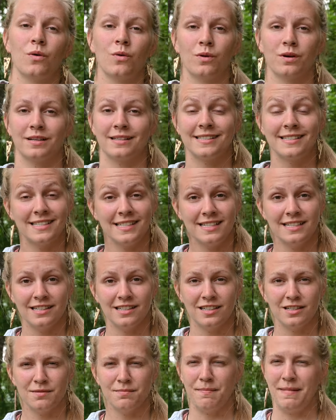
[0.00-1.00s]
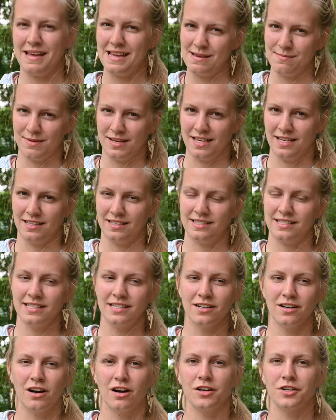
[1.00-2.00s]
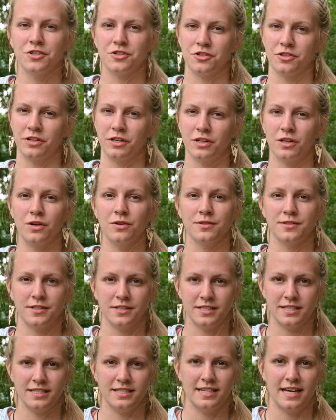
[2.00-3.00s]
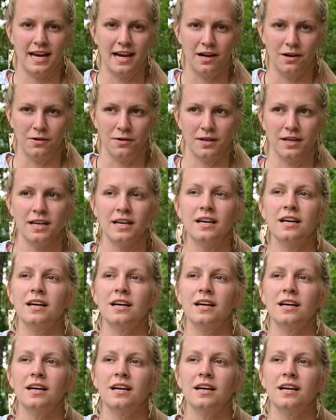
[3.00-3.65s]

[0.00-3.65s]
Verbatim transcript: or deer, maybe. Deer are usually closer to town.